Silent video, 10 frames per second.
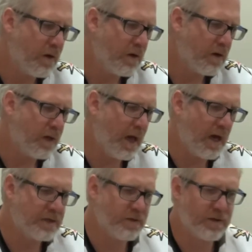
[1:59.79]

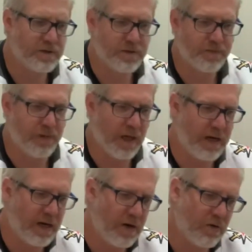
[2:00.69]
Yeah, so it's
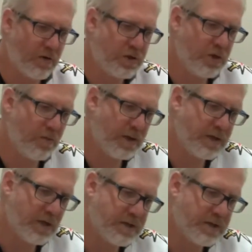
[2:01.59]
blended. I don't know too much else